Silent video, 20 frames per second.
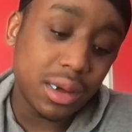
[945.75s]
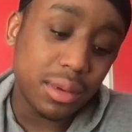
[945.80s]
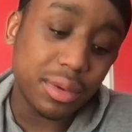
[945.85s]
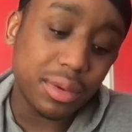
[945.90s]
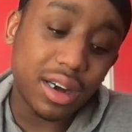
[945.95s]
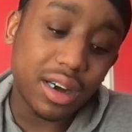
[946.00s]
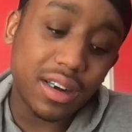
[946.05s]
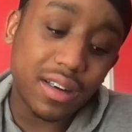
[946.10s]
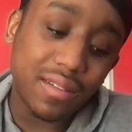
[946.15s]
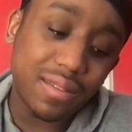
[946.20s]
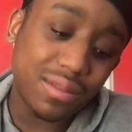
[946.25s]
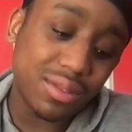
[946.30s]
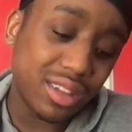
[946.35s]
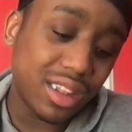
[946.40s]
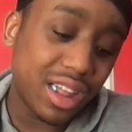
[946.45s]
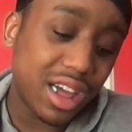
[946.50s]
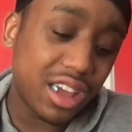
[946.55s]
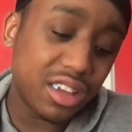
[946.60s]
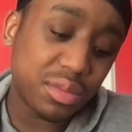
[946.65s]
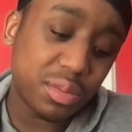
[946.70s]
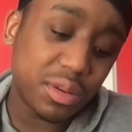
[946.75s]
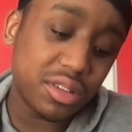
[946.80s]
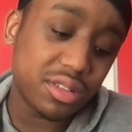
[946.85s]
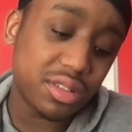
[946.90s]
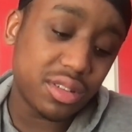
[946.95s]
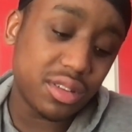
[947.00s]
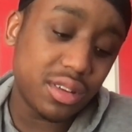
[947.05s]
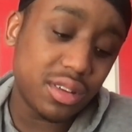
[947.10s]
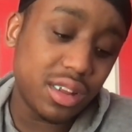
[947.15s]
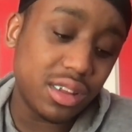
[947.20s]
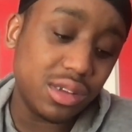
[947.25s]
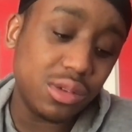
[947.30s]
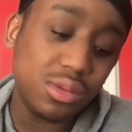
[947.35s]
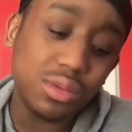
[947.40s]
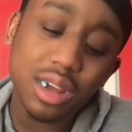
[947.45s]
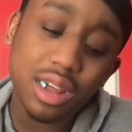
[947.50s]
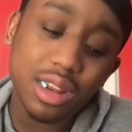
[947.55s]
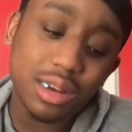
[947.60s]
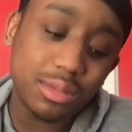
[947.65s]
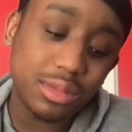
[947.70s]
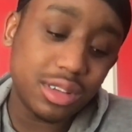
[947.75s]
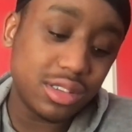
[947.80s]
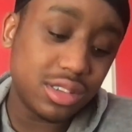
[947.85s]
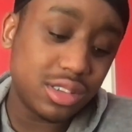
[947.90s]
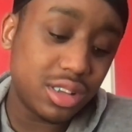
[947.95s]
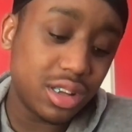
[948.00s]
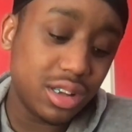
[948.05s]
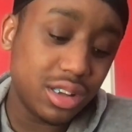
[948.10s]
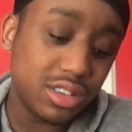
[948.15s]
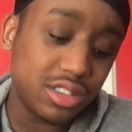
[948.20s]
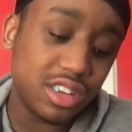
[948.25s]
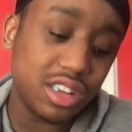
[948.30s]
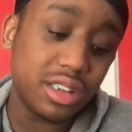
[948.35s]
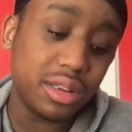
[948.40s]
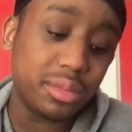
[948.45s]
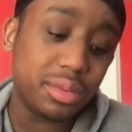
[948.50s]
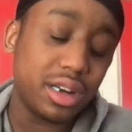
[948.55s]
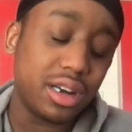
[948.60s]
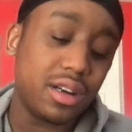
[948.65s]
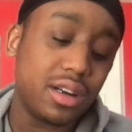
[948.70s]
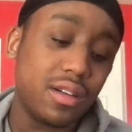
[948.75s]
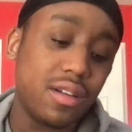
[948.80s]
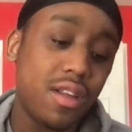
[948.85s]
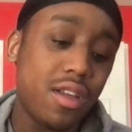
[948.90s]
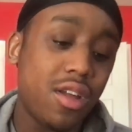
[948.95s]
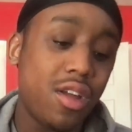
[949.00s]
But last person, unanimous, Jaylen Brown.